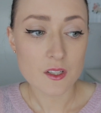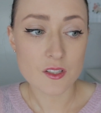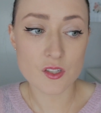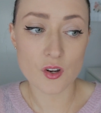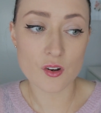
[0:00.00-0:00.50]

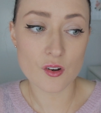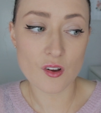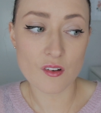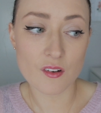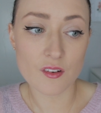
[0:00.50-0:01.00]
So
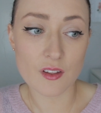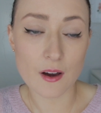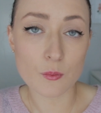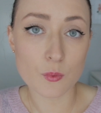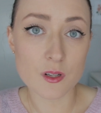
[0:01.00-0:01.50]

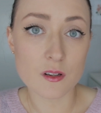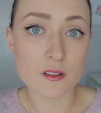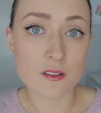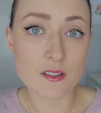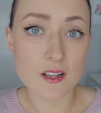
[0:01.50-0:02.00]
that
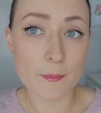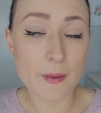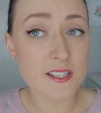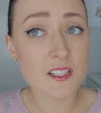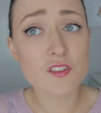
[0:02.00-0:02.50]
was a
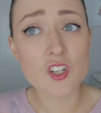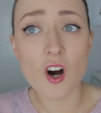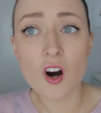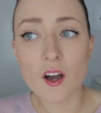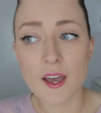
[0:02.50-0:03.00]
massive
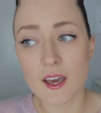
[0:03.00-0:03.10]
shock